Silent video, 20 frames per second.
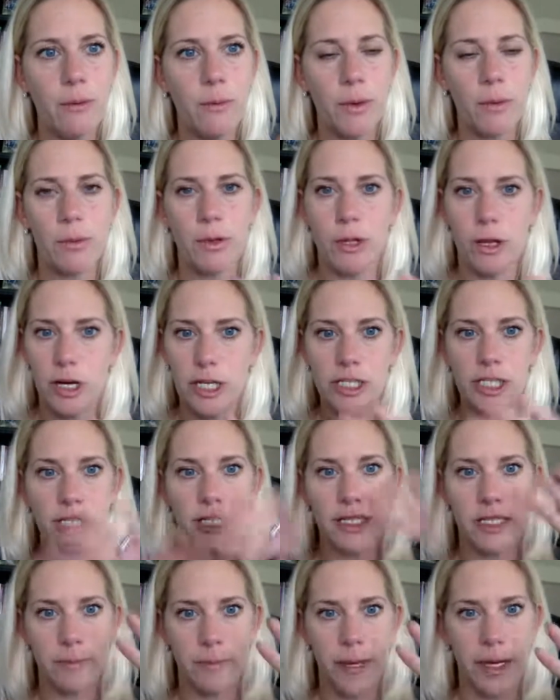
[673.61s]
And we were
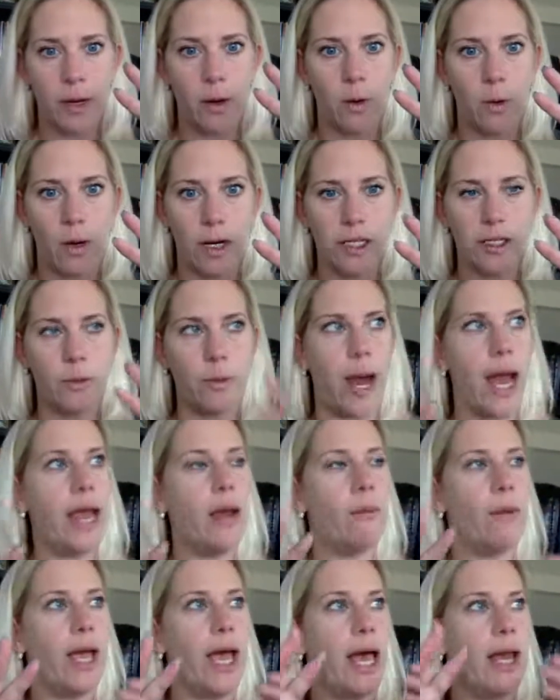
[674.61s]
launching this big course,
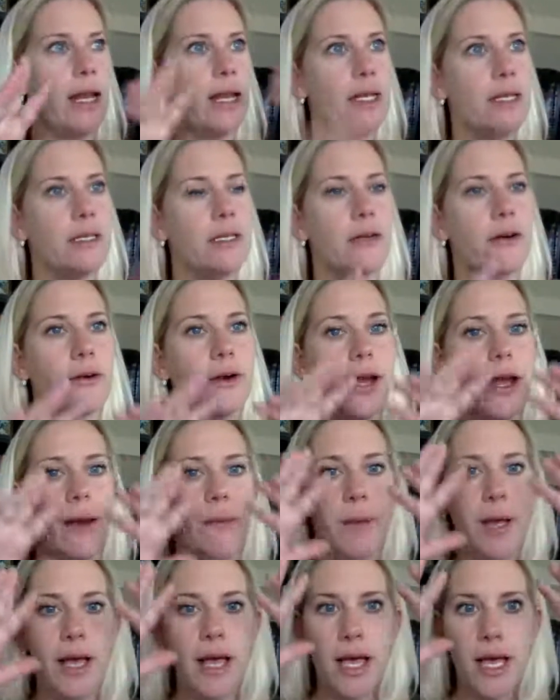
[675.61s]
right? We had
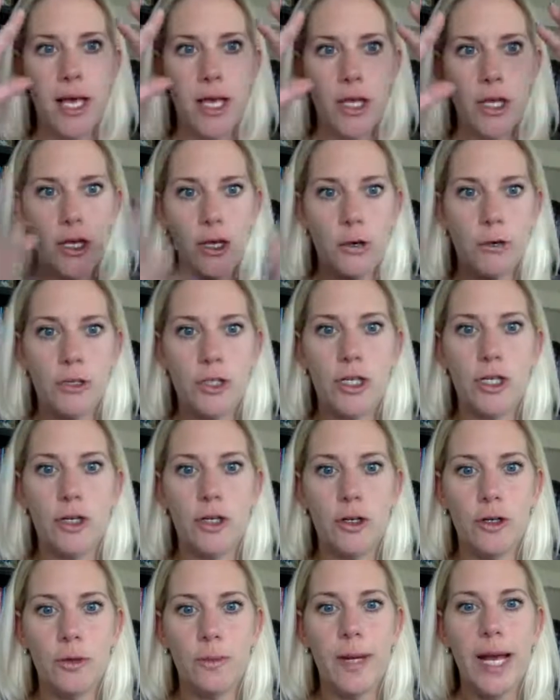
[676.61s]
Instagram,
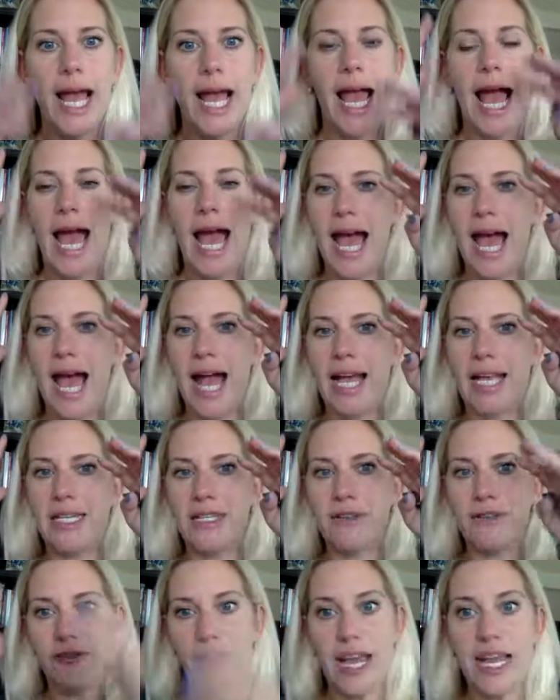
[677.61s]
YouTube,
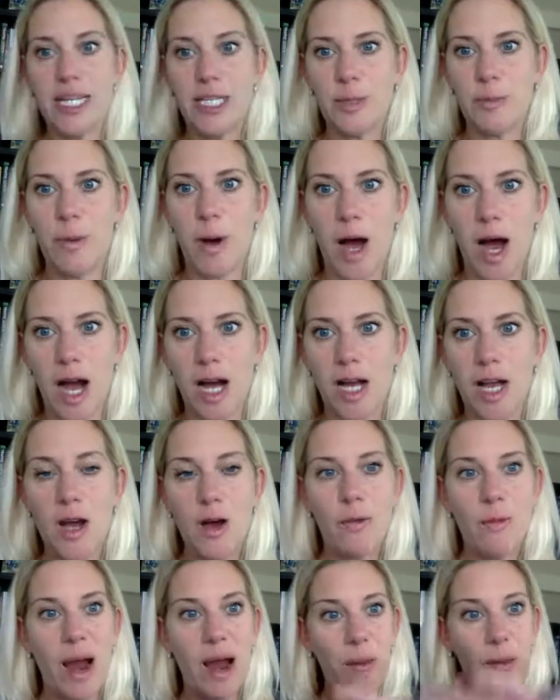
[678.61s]
and
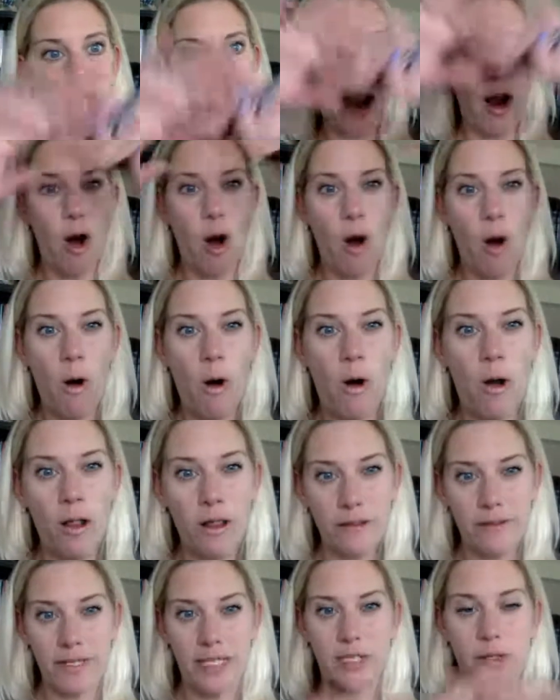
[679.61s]
Facebook, right? We had
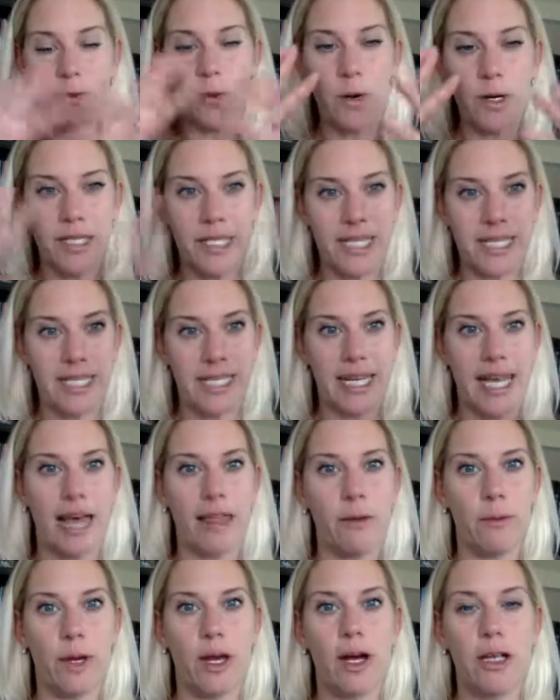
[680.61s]
all of these courses
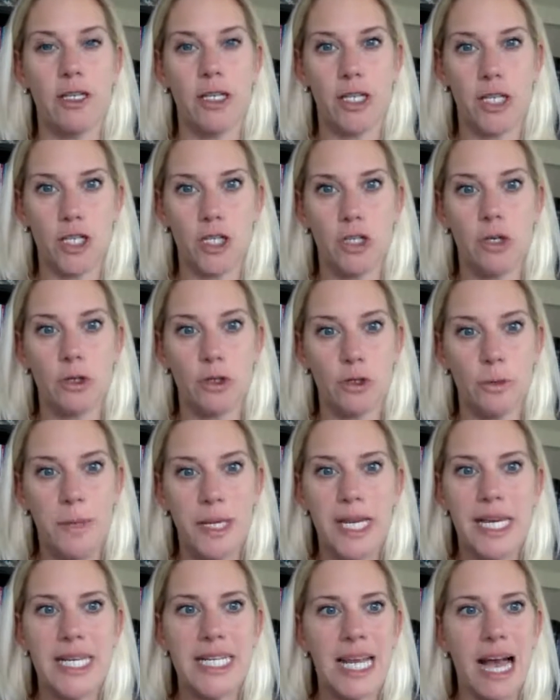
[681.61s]
together. We called it the social
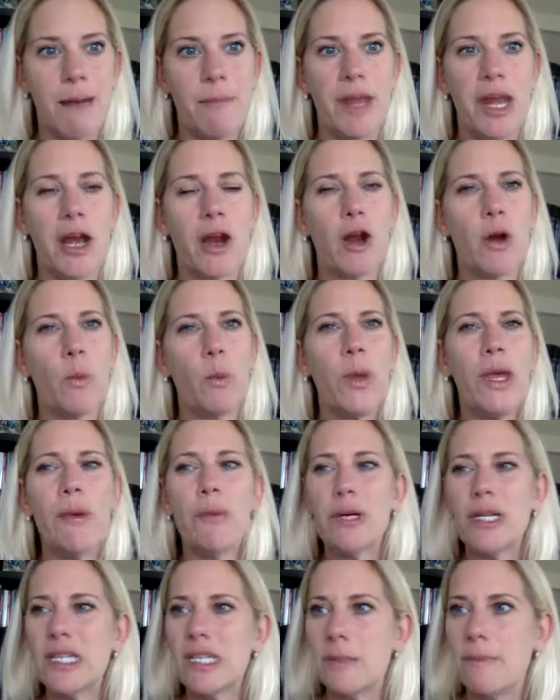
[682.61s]
media dominator, and
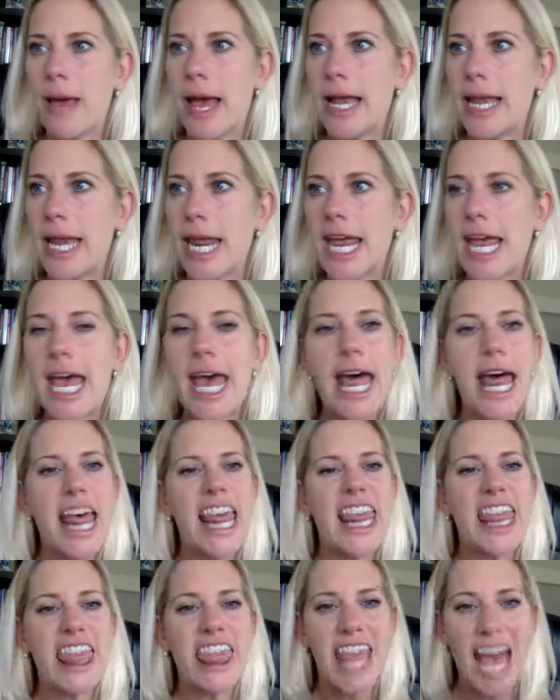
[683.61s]
we were spending
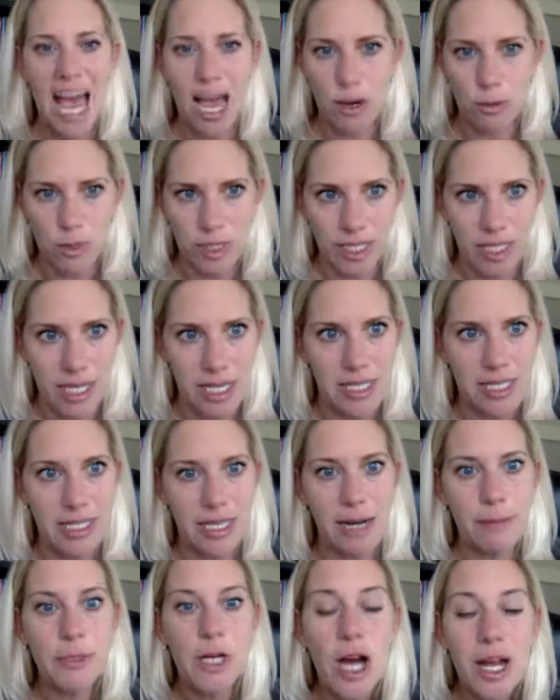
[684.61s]

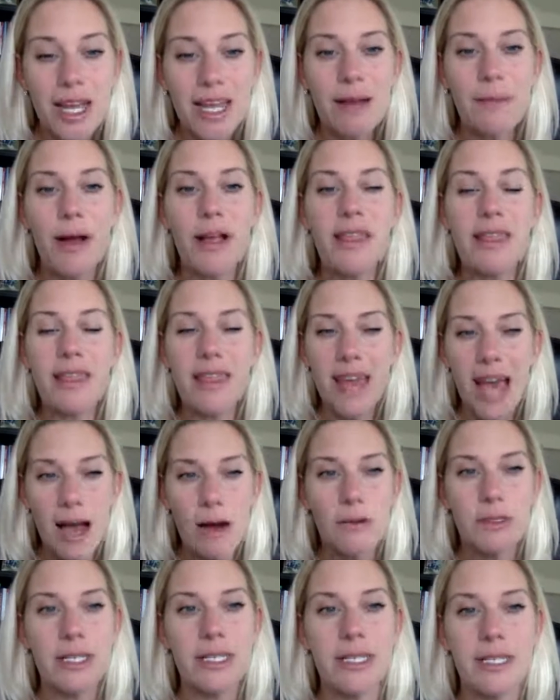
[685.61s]
thousands, and I'm talking about
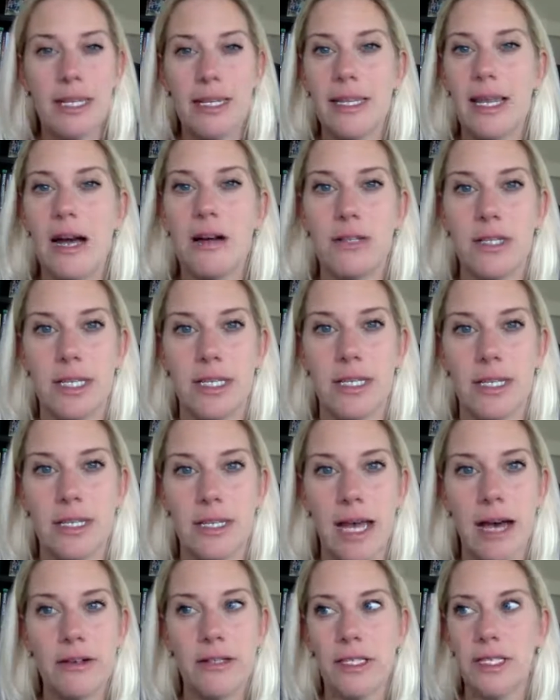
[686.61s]
thousands and thousands
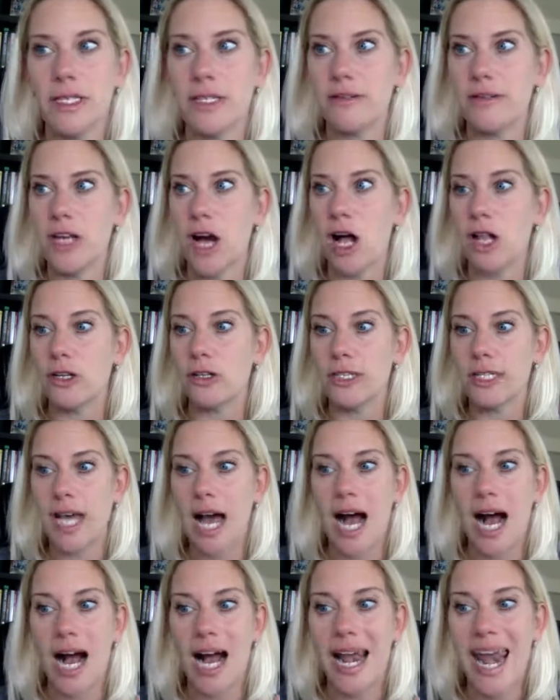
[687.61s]
and thousands of dollars
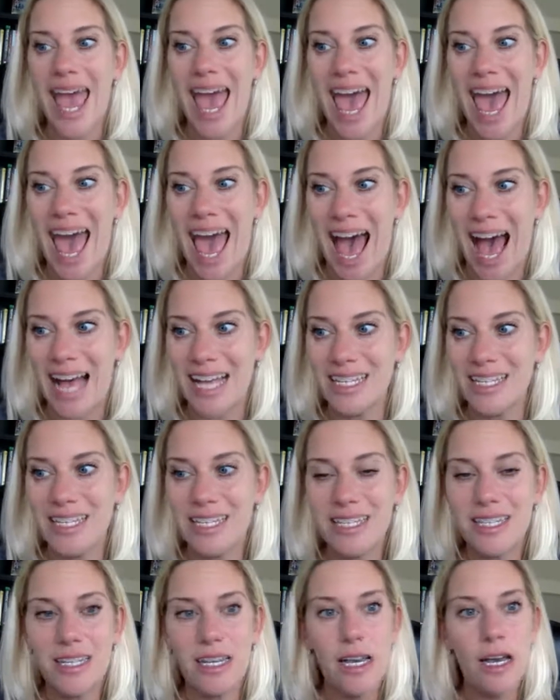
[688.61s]
on
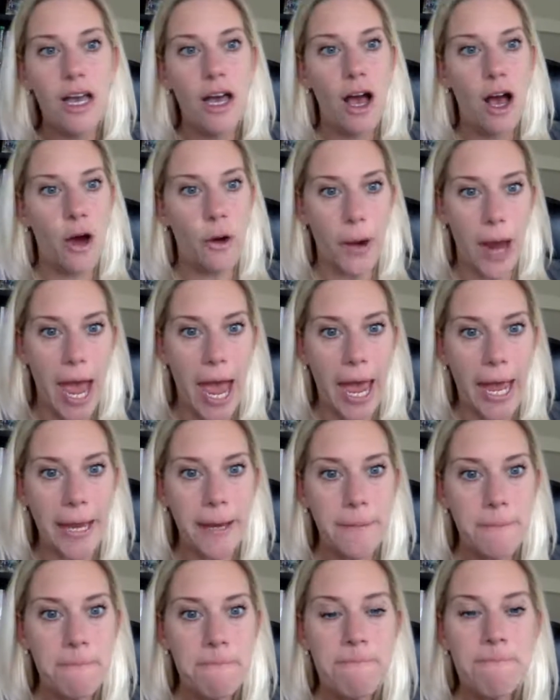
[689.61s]
ads,
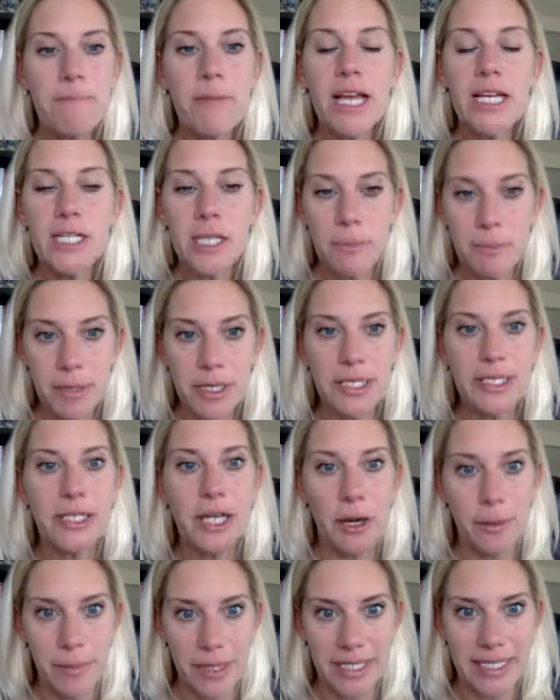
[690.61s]
okay, to build
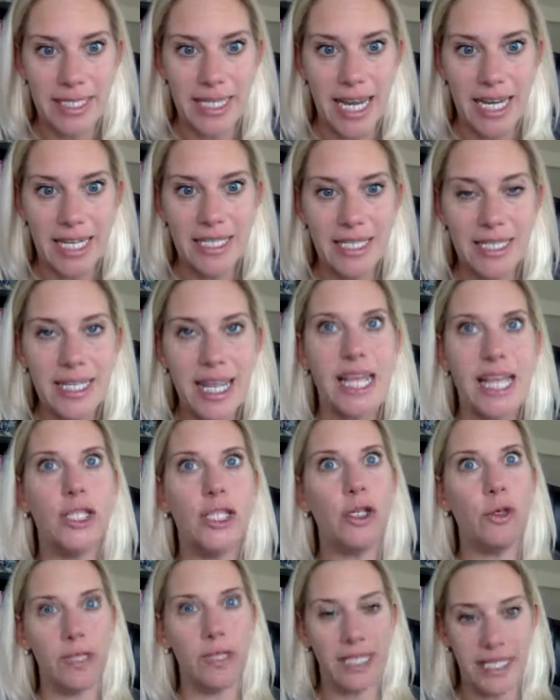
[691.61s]
our business
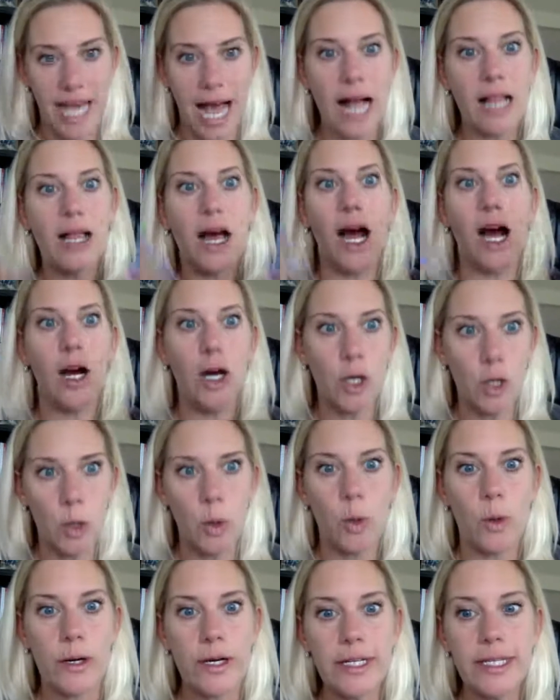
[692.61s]
and to sell our
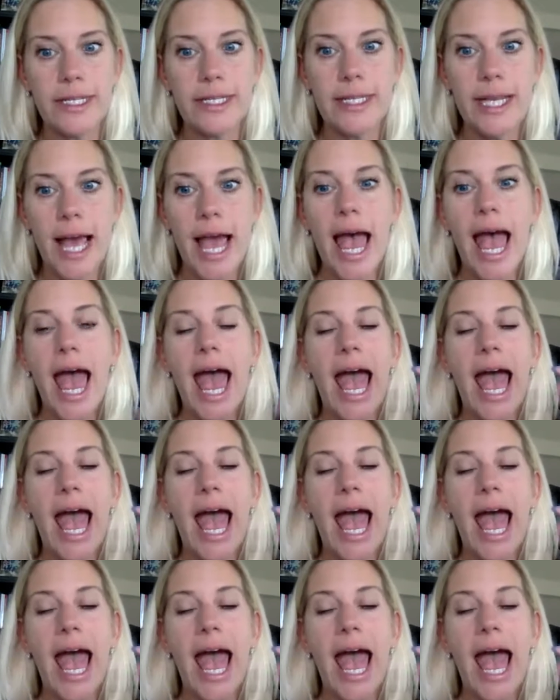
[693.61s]
course.